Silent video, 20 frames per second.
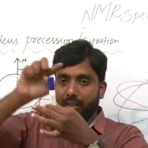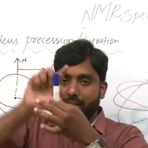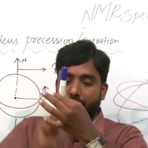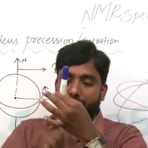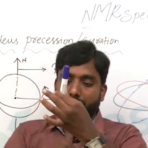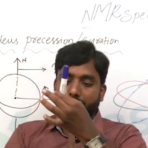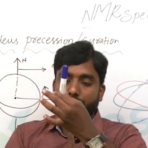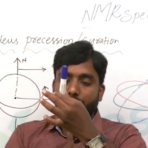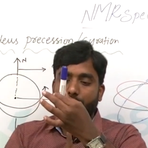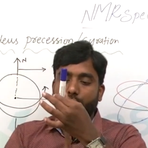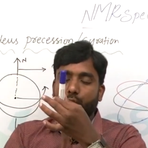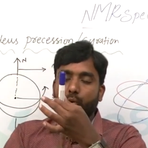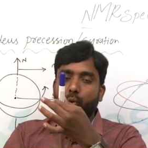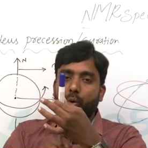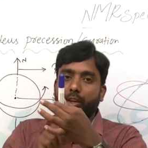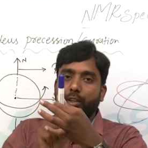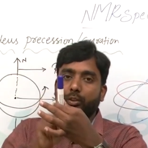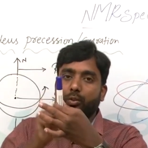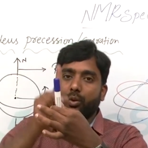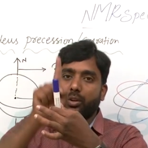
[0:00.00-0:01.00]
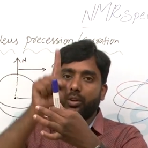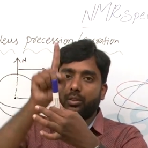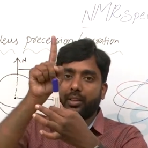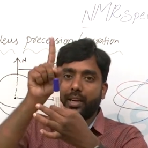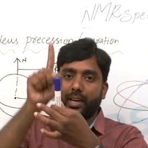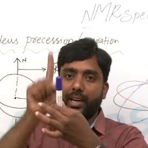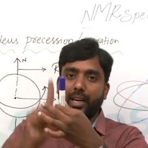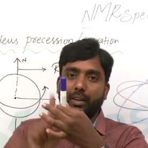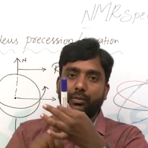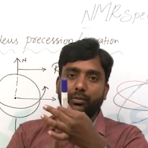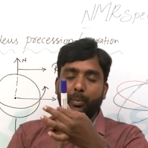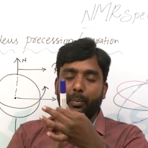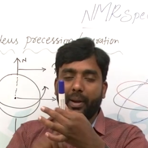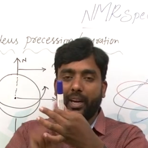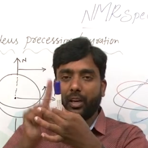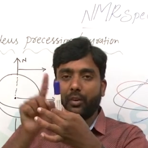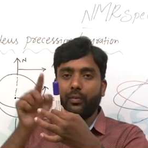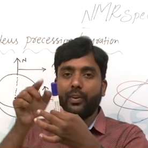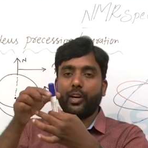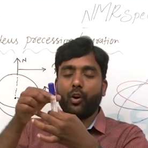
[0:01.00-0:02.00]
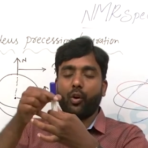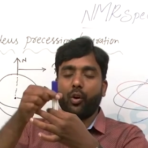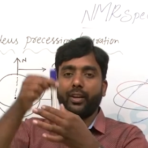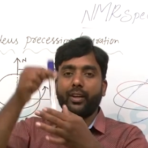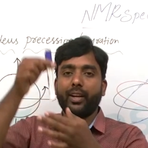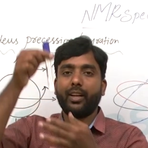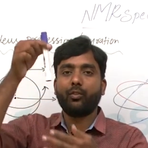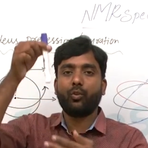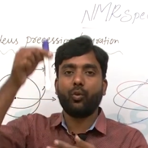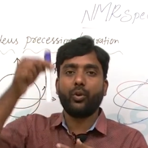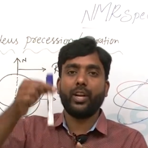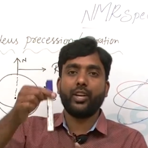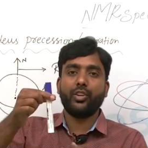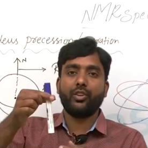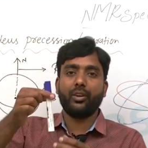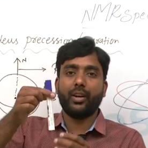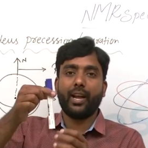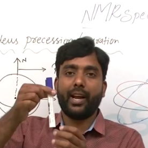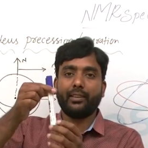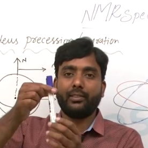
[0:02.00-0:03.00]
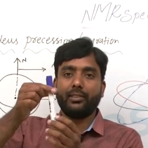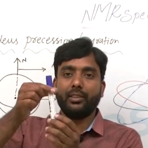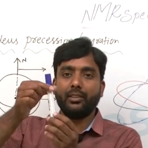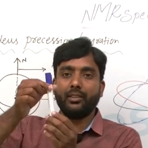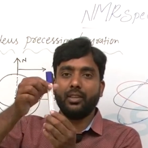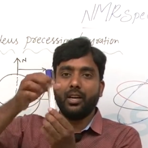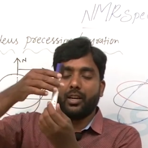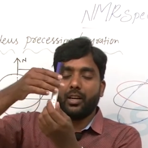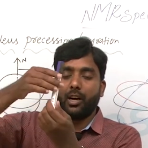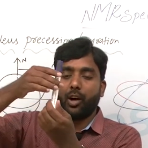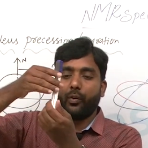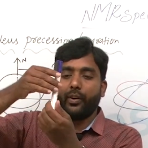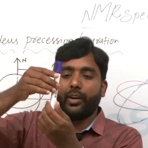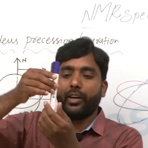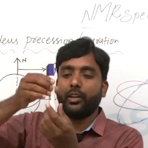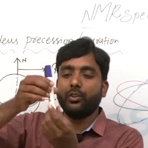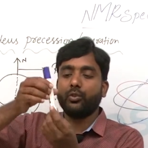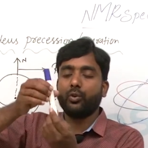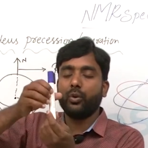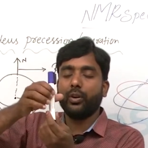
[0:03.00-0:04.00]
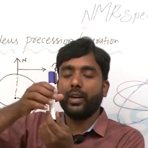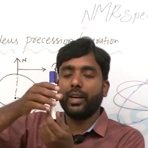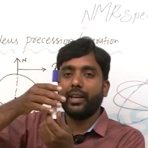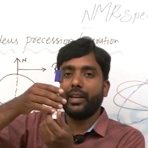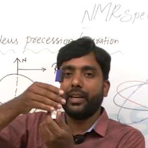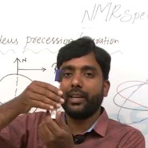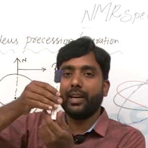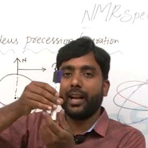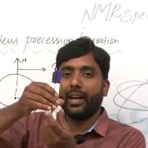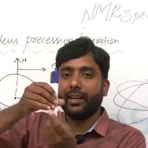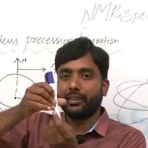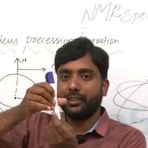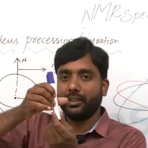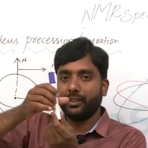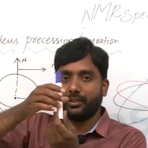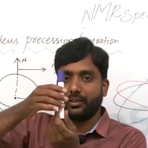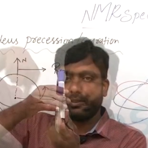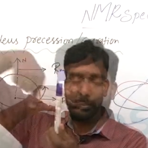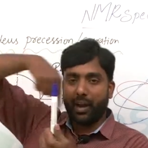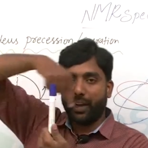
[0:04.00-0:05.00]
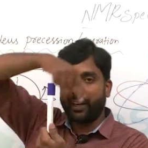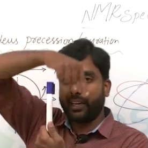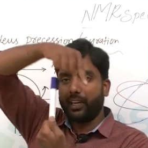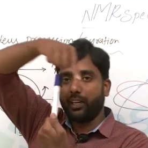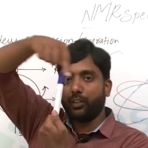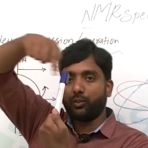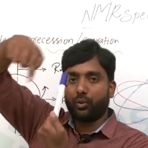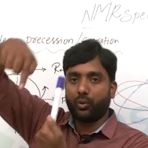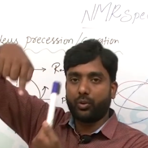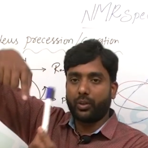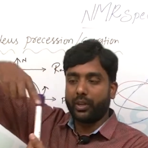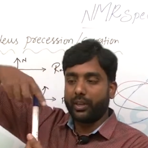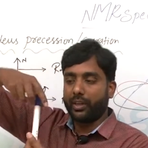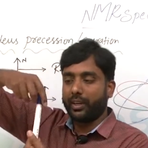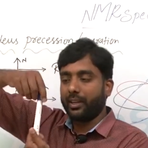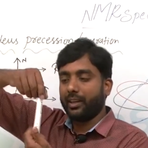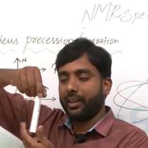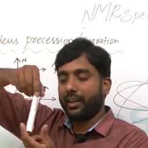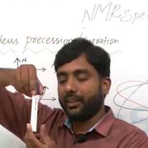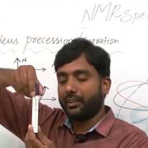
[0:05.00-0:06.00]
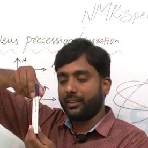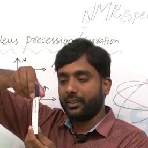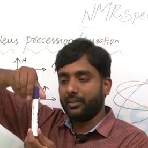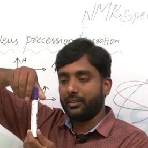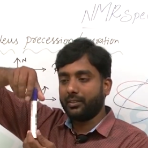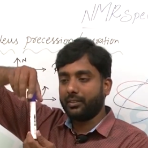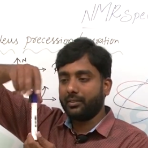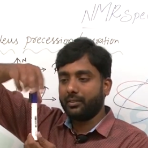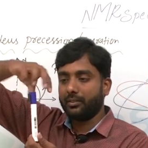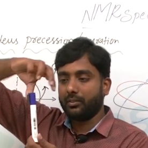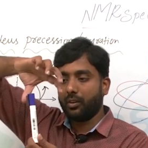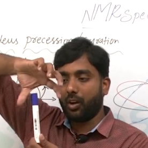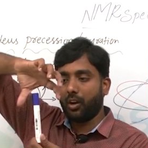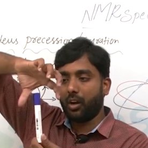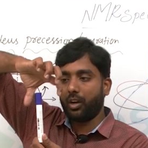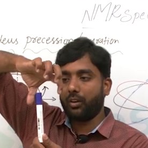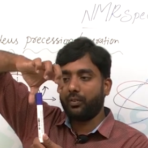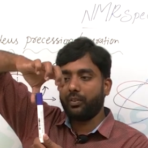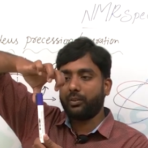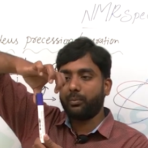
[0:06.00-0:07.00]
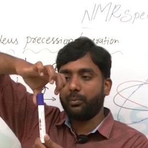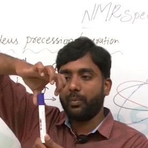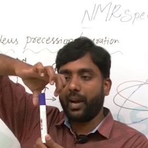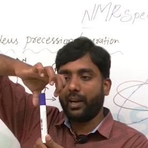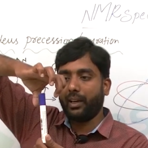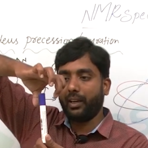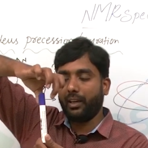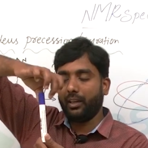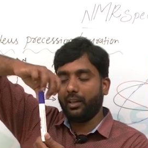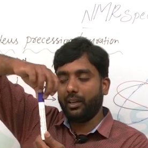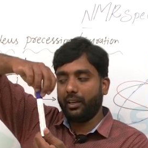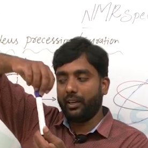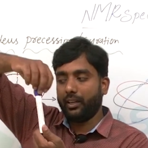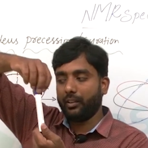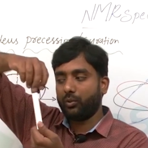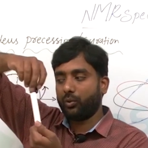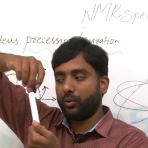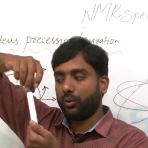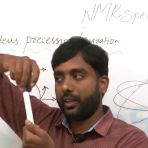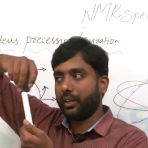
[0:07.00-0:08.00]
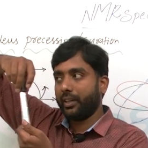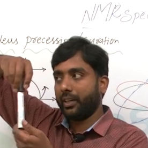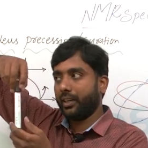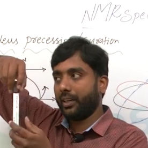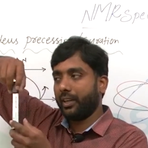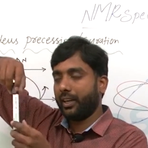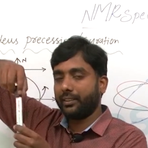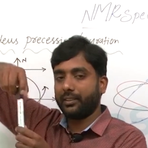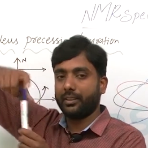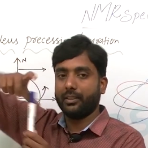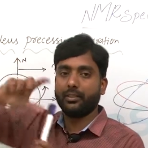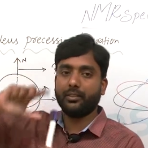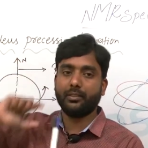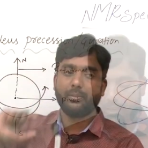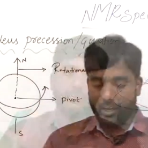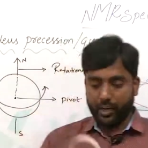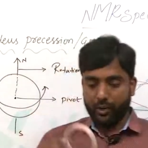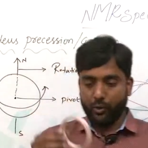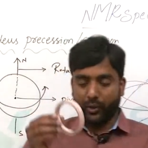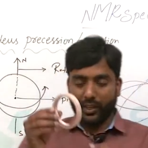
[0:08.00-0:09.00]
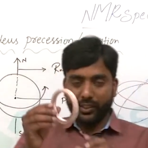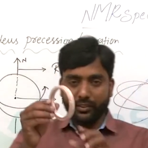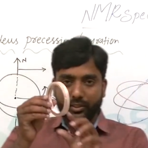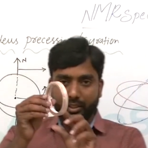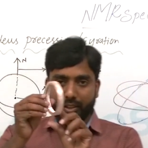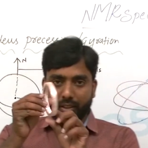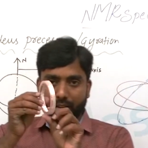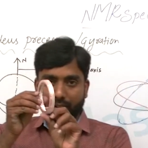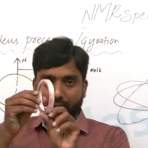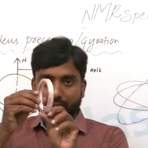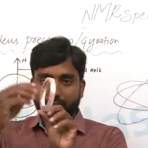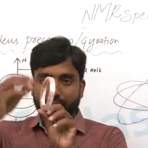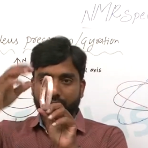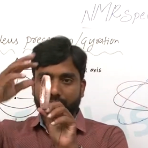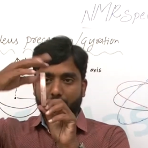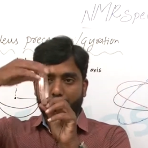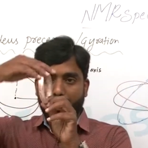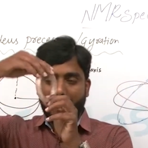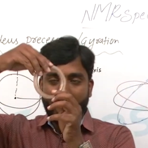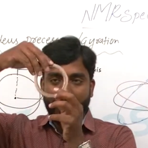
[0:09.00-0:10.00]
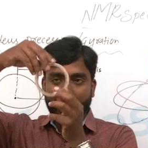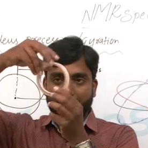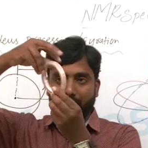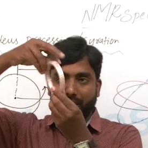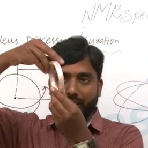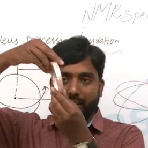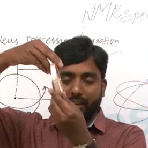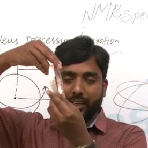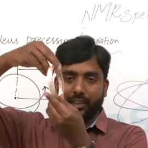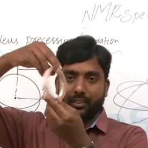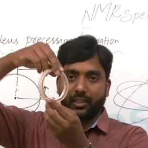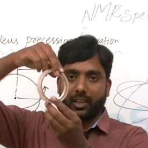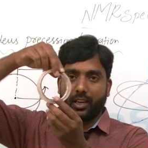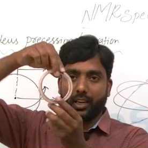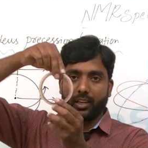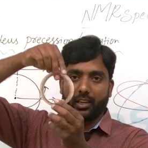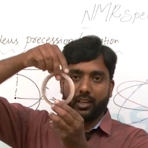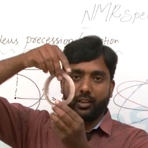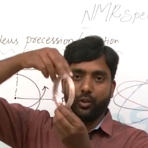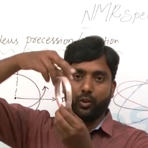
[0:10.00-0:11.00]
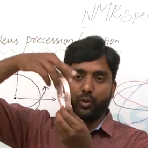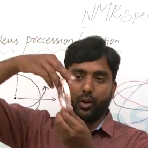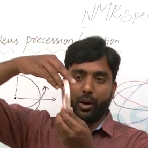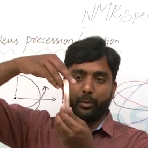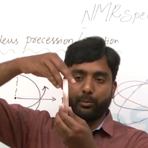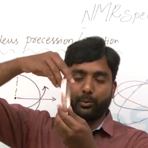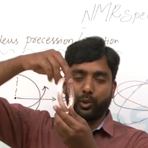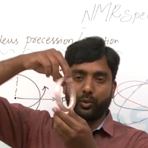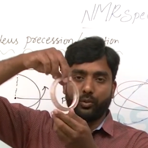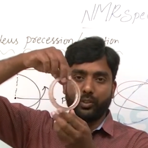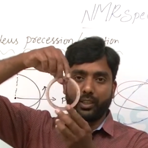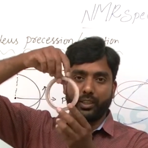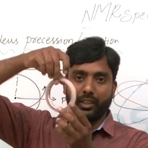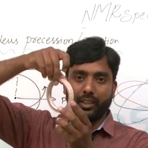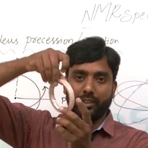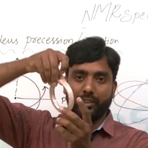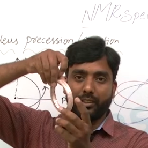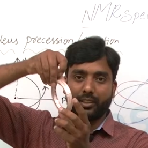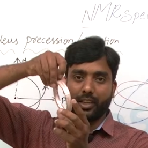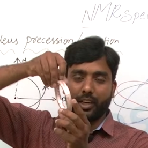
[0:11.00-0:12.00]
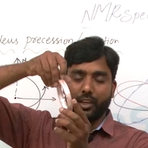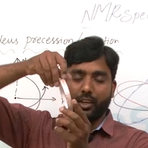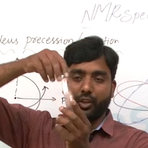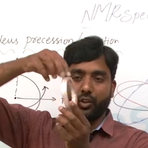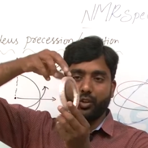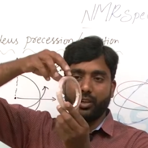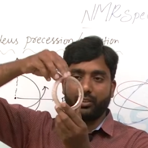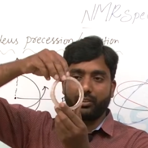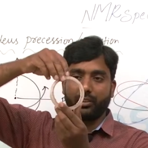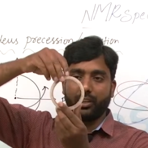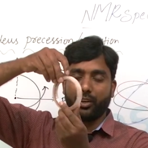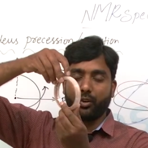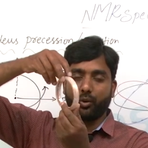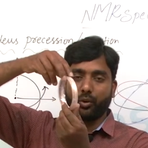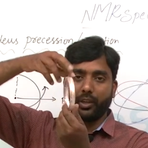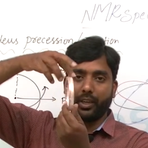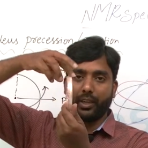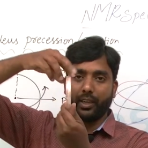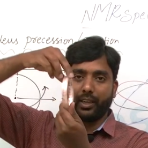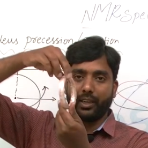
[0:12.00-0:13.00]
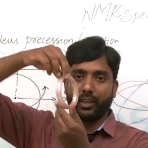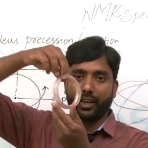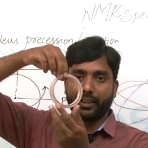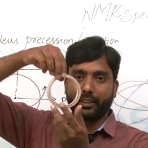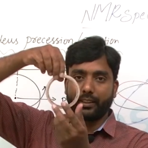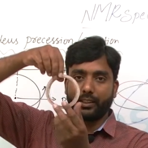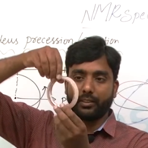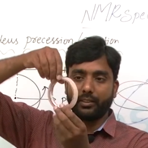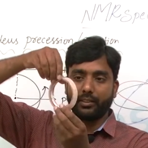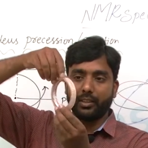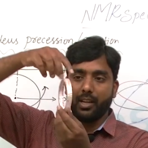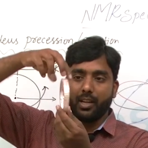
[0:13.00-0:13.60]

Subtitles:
and this is going through the center of the bangle. We call it as rotational axis. Now it is rotating like this. Bangle is rotating like this. Along with bangle, it is rotating like this. Yeah, you can see here, this is a bangle. It is you observe that it is continuously rotating like this.